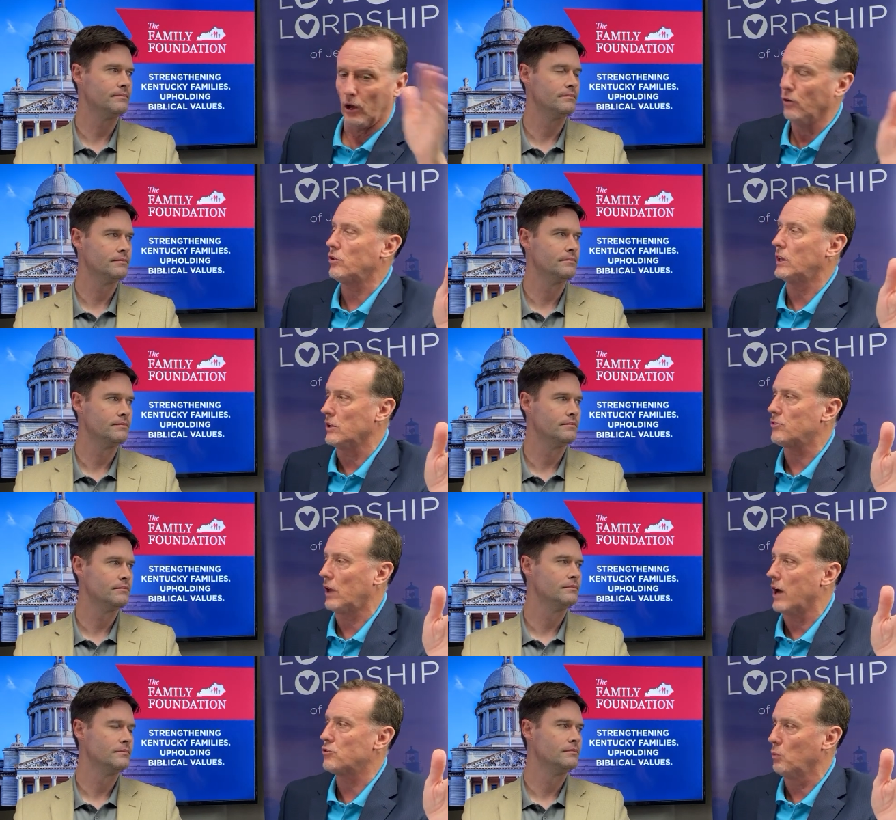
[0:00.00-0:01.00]
Speaker 1: goes against
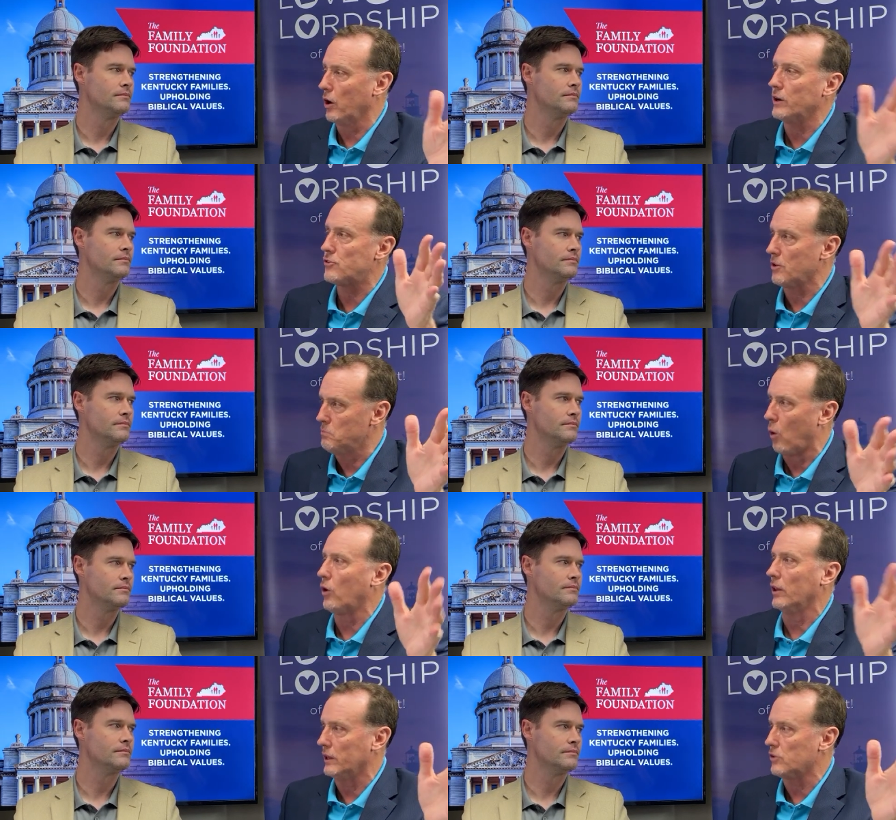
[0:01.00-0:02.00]
God's word, it's
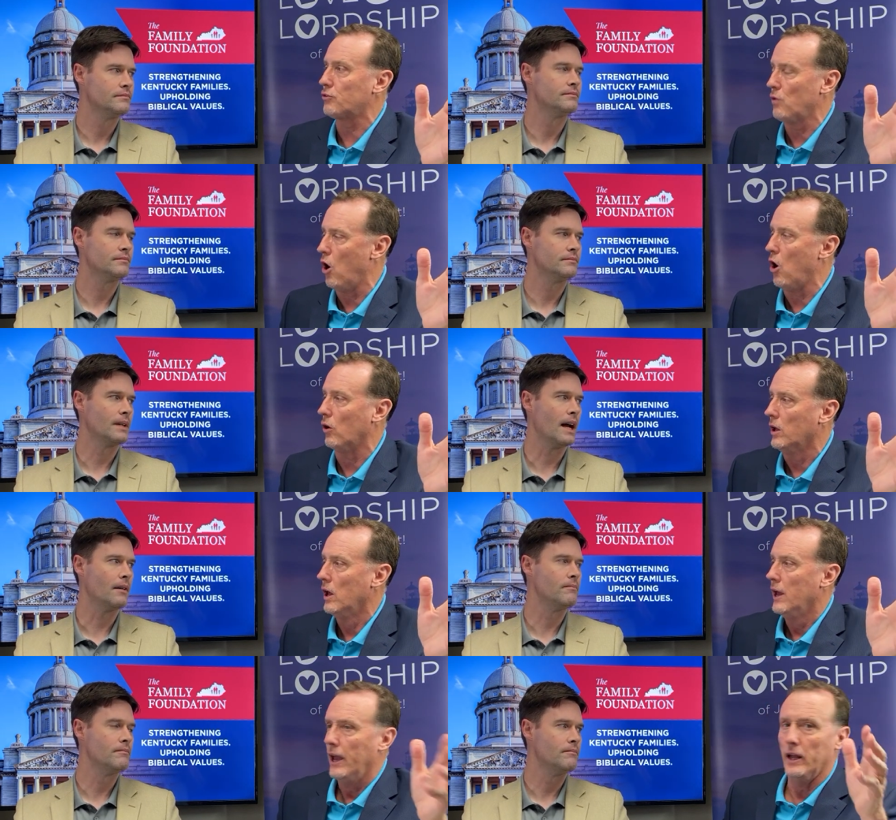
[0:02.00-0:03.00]
immoral and it's wrong. Yeah.
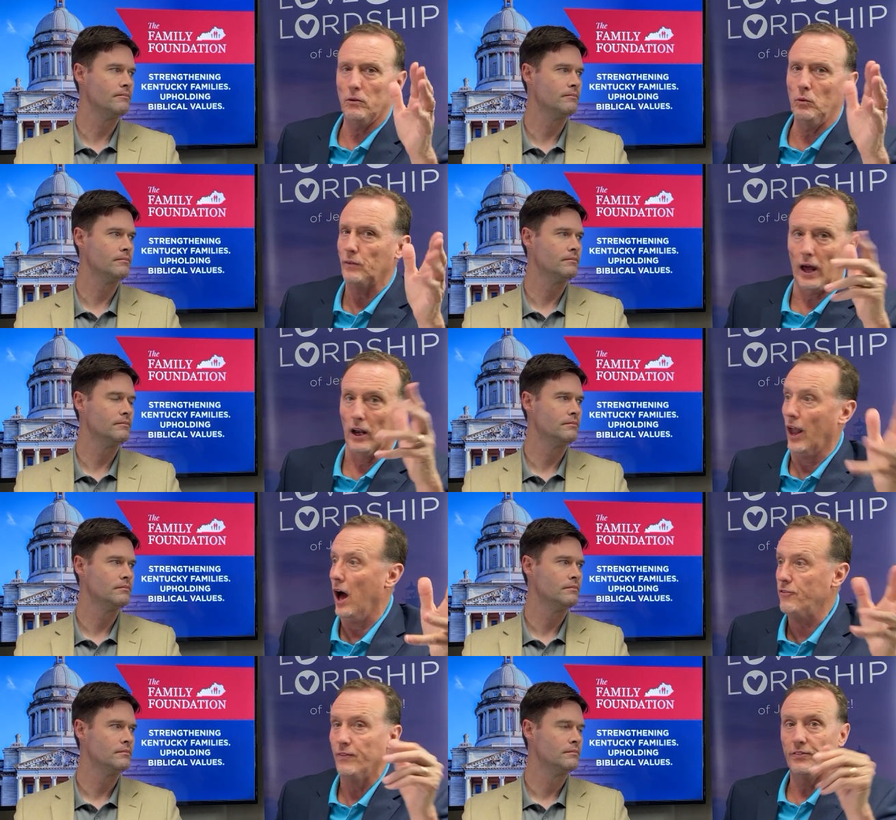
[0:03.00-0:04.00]
And we've got to
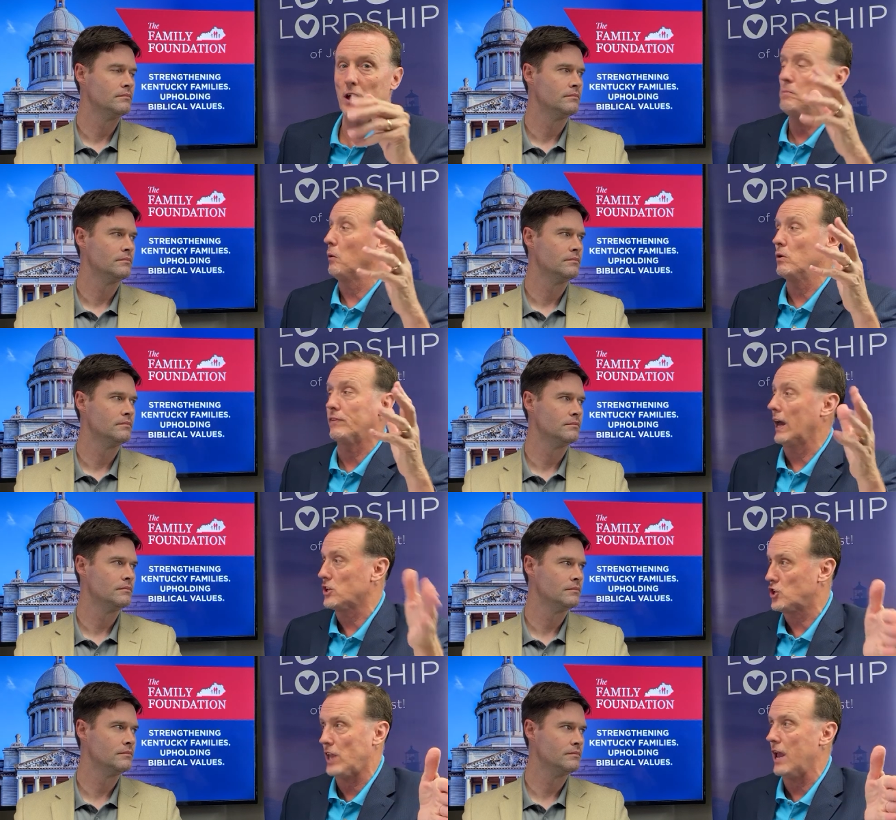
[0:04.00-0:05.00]
love them, but we've got to
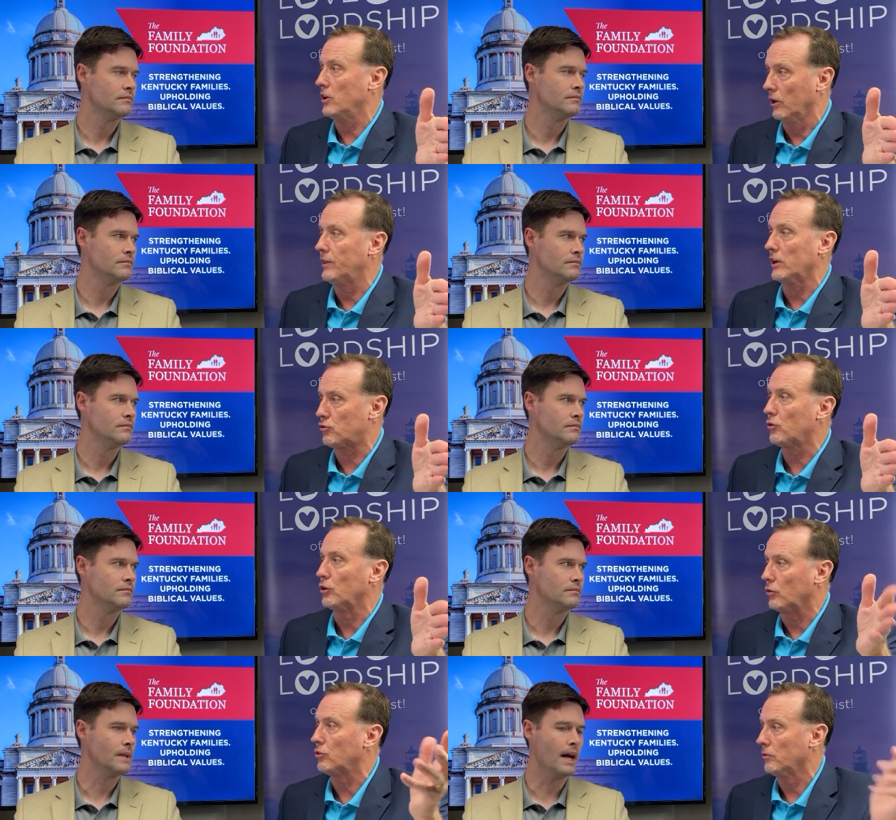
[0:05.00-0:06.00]
stand on that
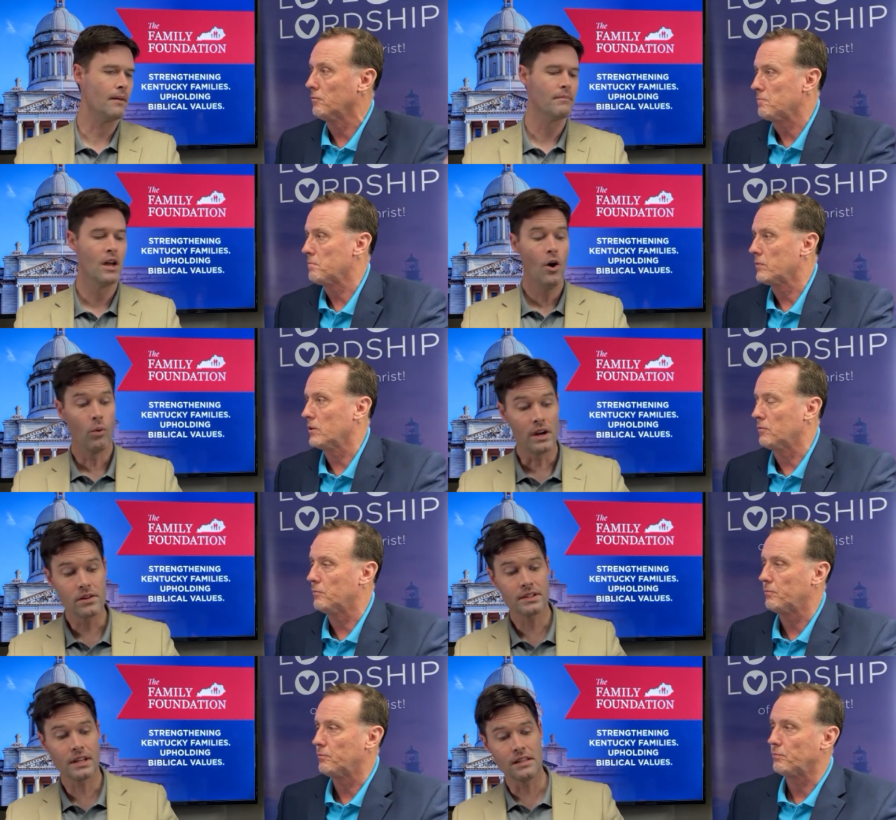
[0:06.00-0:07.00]
truth.
Speaker 2: Yeah. Well,
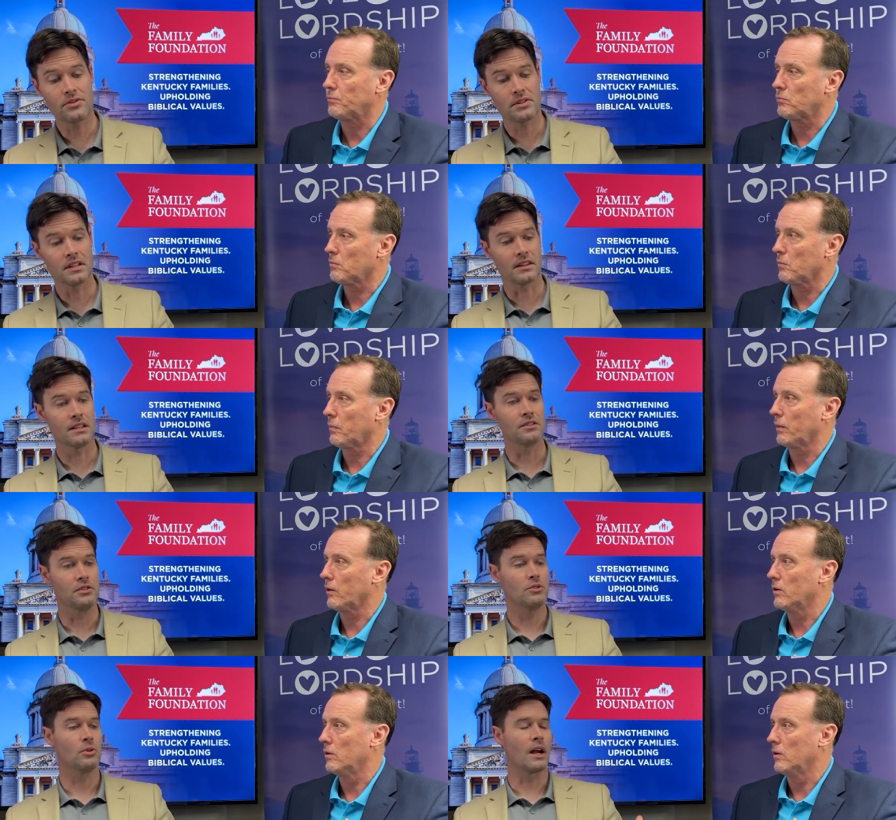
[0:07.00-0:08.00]
here's an interesting thing
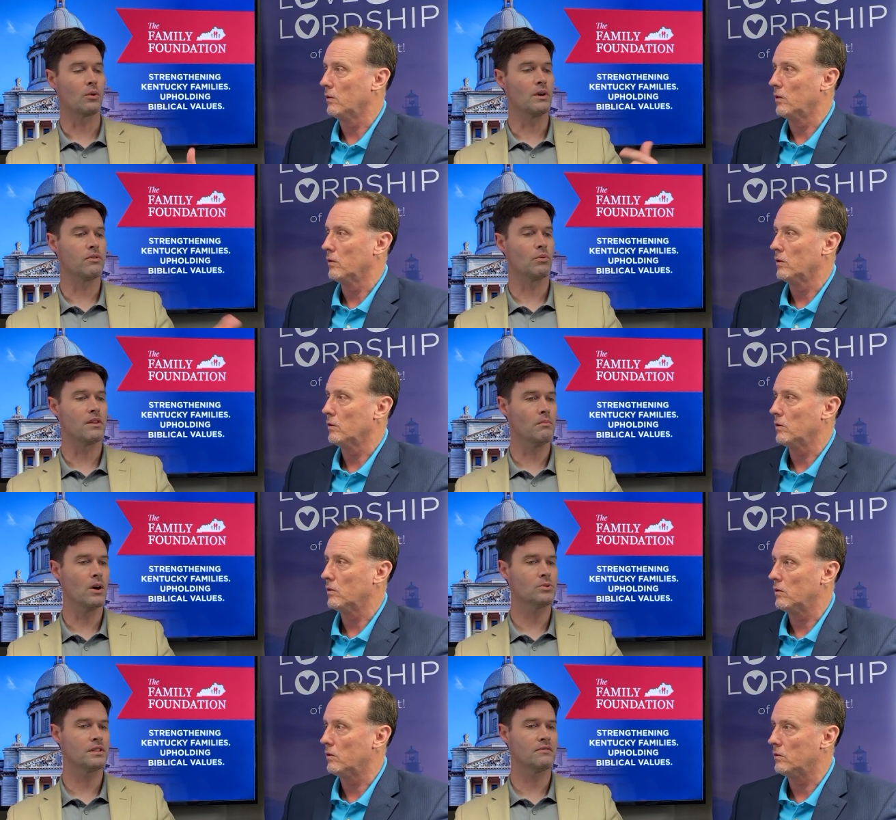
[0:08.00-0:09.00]
too, Greg. With with
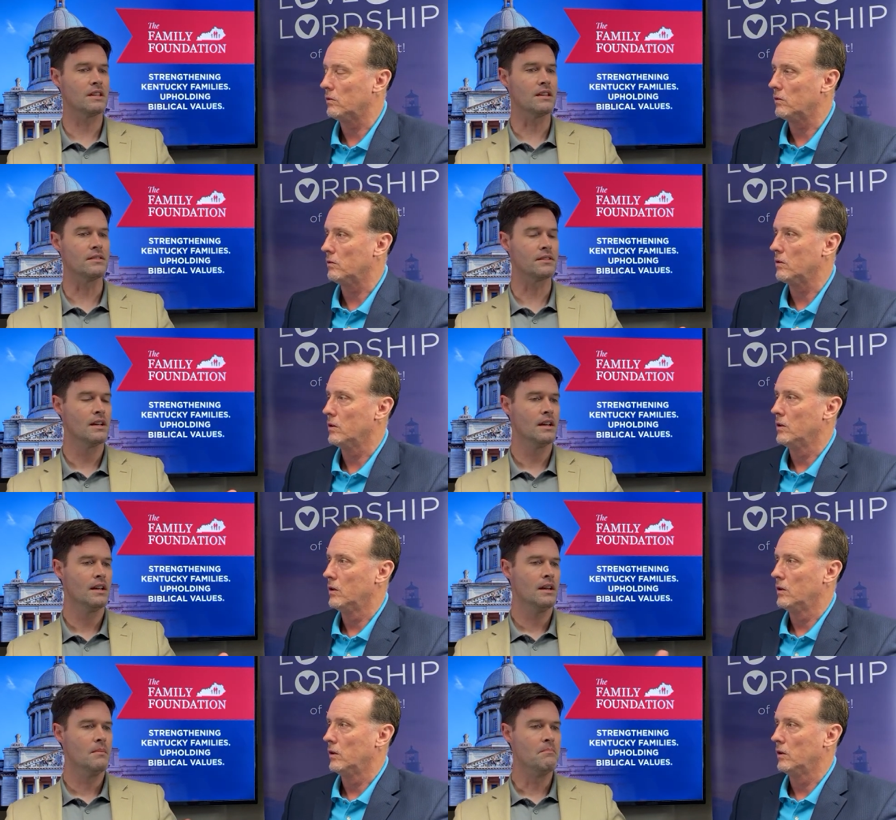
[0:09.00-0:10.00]
most of these
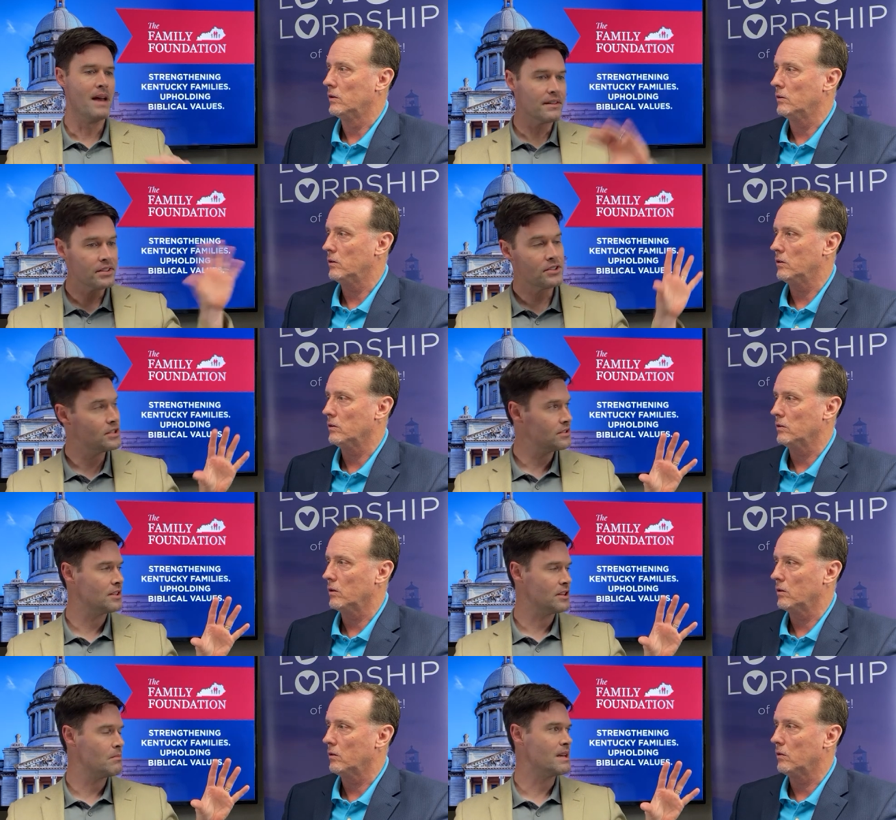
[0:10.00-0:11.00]
messages
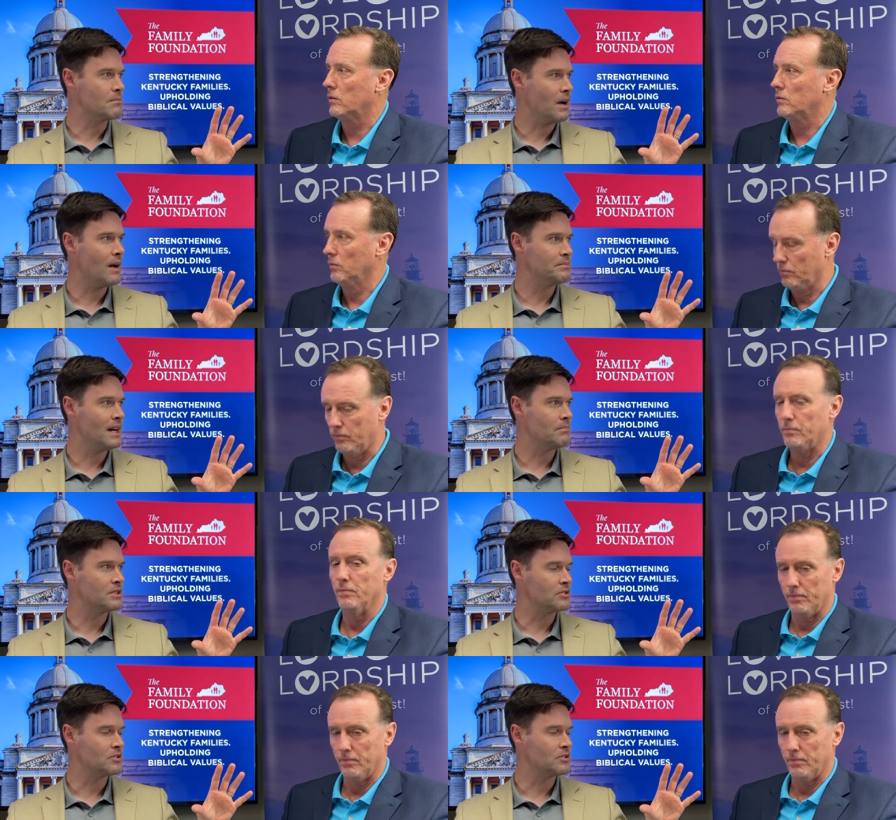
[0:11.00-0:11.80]
that they're being popped up to mm-hmm.